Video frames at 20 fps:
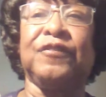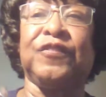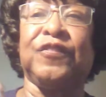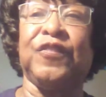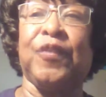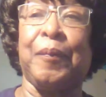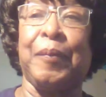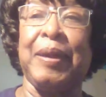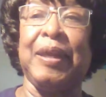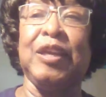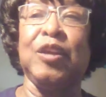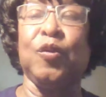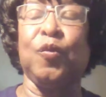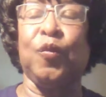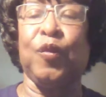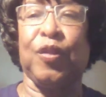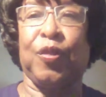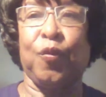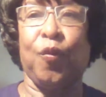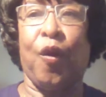familiar
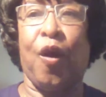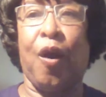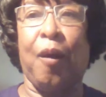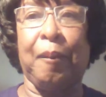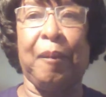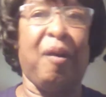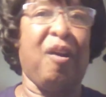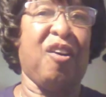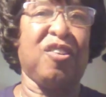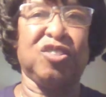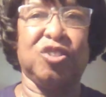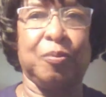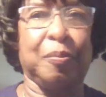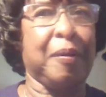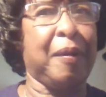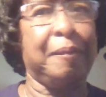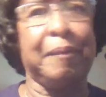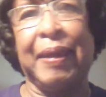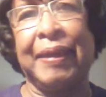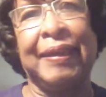with Walmart. You
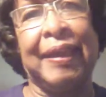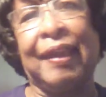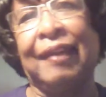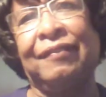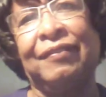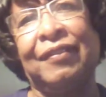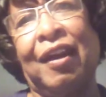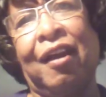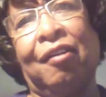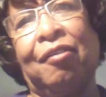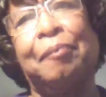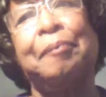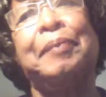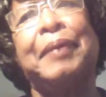may not have gone,